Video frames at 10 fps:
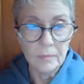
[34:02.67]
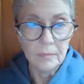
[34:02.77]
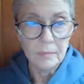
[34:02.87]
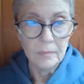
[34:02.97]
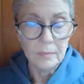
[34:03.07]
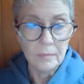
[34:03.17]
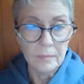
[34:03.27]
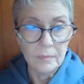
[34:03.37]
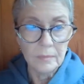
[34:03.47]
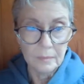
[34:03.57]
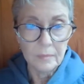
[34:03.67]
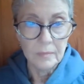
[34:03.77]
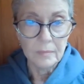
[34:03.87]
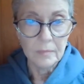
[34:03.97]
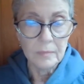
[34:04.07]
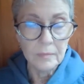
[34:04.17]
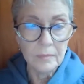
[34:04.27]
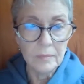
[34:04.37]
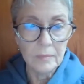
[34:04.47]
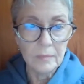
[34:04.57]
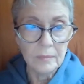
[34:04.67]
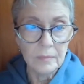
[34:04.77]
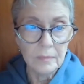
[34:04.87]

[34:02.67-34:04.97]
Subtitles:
This person isn't speaking.